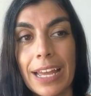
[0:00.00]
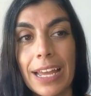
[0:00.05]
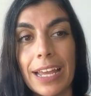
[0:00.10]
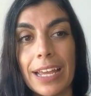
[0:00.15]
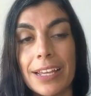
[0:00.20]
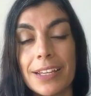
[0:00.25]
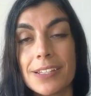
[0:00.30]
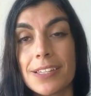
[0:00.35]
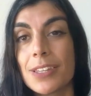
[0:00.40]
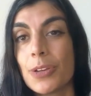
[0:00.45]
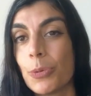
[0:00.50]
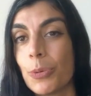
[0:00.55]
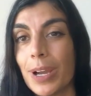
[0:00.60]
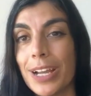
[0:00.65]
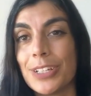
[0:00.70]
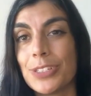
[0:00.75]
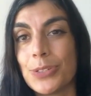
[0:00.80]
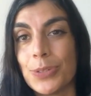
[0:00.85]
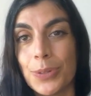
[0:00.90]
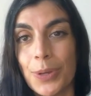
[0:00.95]
is the
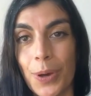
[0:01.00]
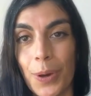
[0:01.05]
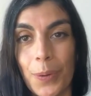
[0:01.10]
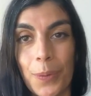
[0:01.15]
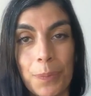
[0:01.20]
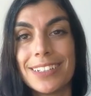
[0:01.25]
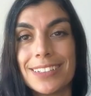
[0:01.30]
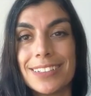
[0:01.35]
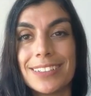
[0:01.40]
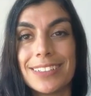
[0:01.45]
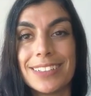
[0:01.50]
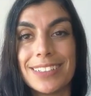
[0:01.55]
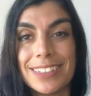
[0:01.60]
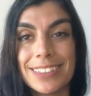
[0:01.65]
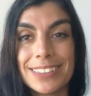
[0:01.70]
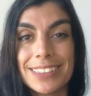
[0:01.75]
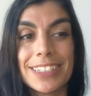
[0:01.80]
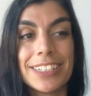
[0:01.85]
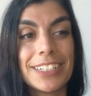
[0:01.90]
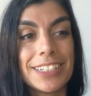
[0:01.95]
way to go. This
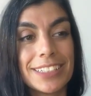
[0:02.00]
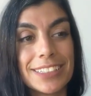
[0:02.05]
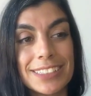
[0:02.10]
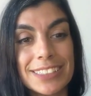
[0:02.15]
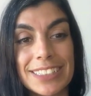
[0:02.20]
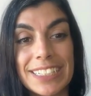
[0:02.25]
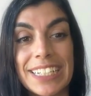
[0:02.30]
is